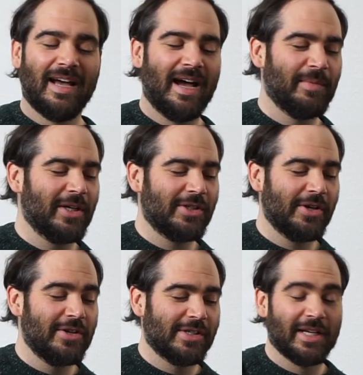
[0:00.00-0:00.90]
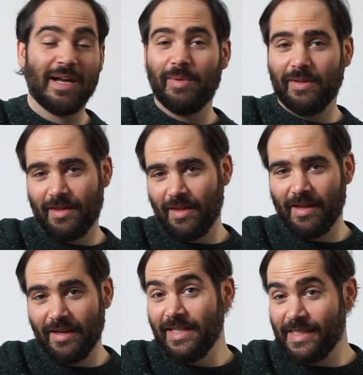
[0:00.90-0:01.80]
I'm going to show you just a couple
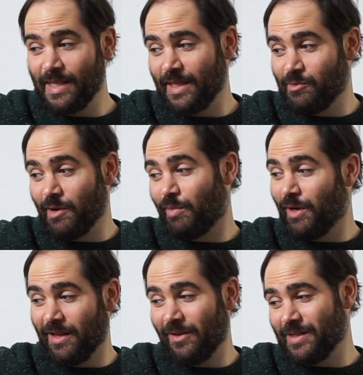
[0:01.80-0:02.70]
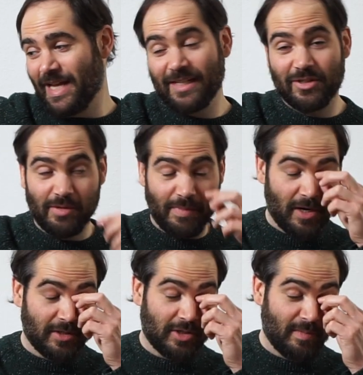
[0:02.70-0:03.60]
easy things we could put in those last two
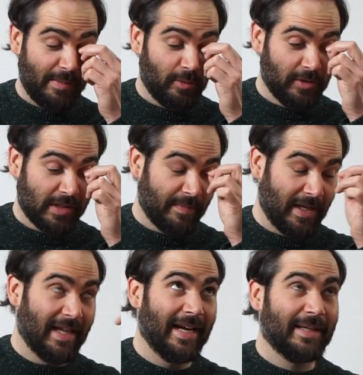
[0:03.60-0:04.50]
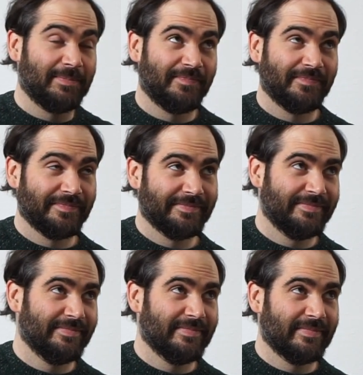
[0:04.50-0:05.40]
bars. So maybe we'll do something like
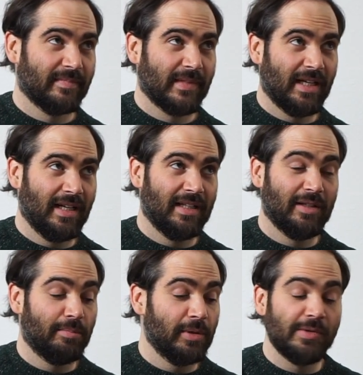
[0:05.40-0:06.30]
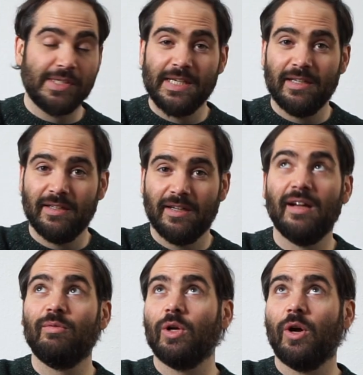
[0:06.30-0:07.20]
a little
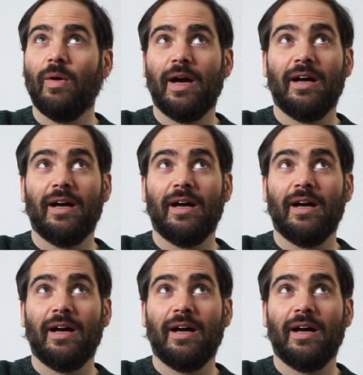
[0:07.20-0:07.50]
bluesy. We'll go.